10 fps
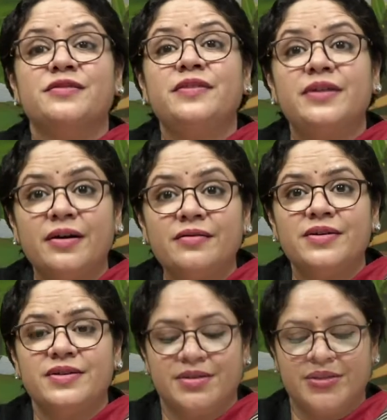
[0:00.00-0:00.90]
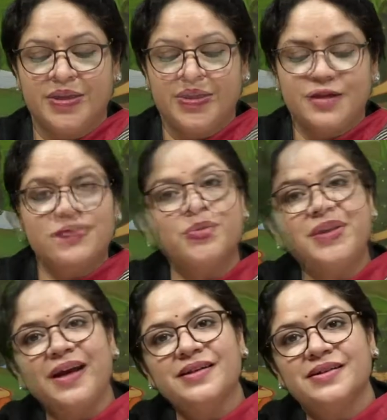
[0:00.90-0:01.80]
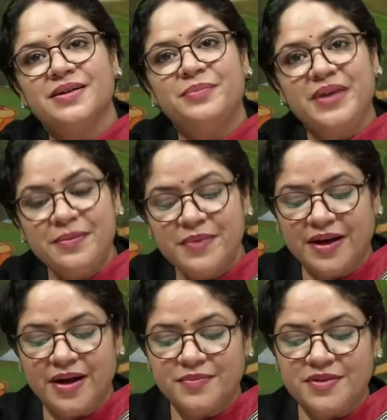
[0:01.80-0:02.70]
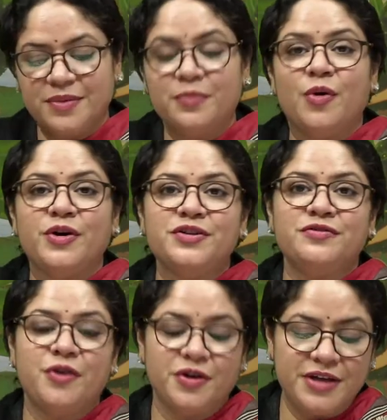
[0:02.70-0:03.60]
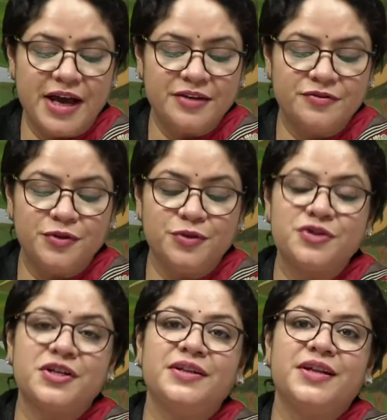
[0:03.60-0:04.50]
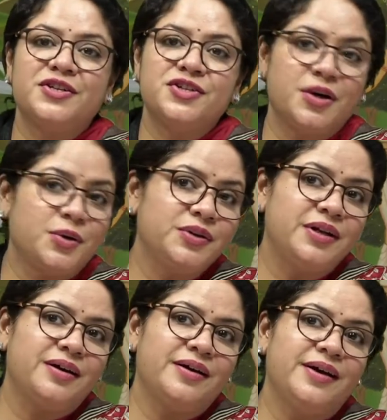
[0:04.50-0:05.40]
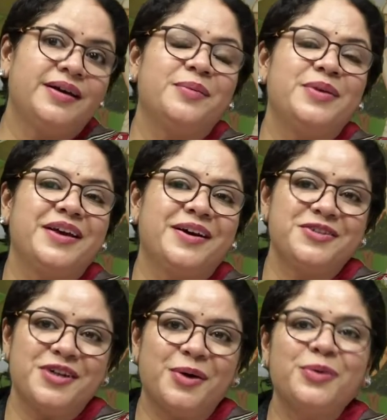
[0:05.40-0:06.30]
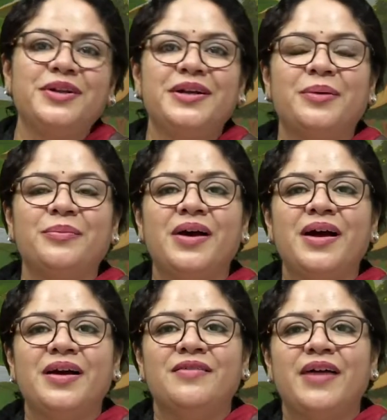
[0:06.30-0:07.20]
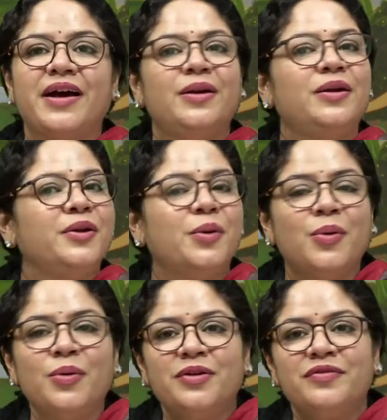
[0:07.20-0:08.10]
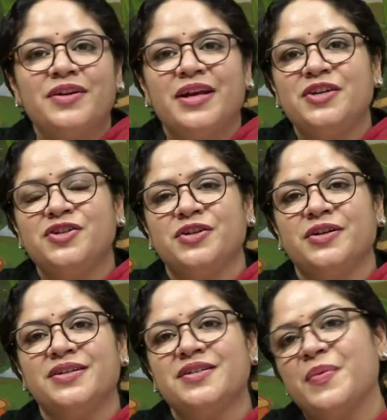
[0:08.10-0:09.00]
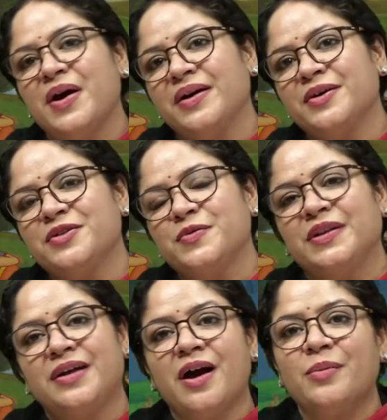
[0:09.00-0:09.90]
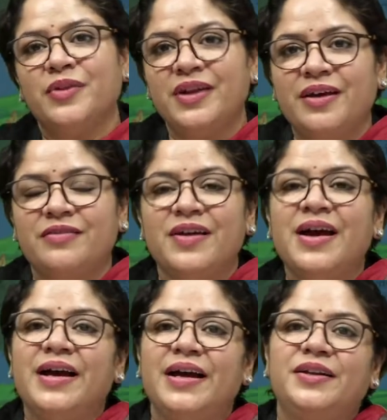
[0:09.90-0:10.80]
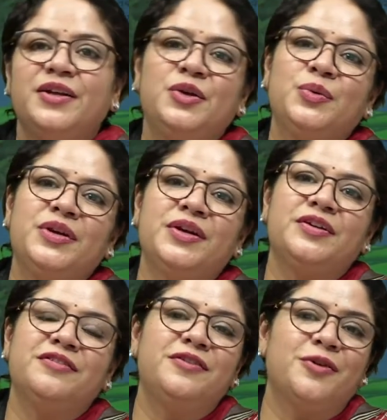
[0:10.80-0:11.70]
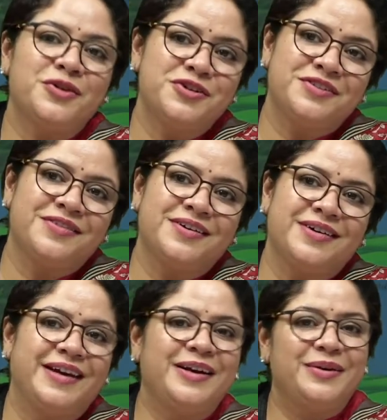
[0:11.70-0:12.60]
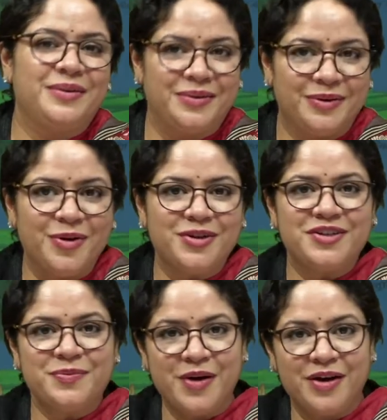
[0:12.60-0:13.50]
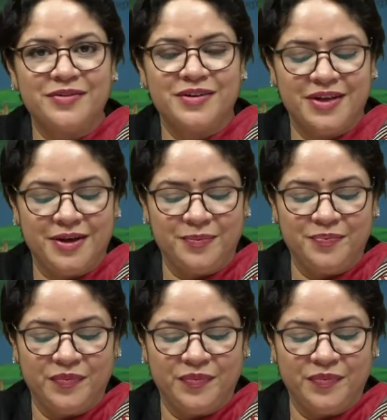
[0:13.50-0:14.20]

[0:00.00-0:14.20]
of lovers, so that a bee becomes the point of contact for Dushyant and Shakuntala in Abhigyan Shakuntalam, while the whole of the nature conspires with Kamadev in the union of Lord Shiva and Goddess Parvati.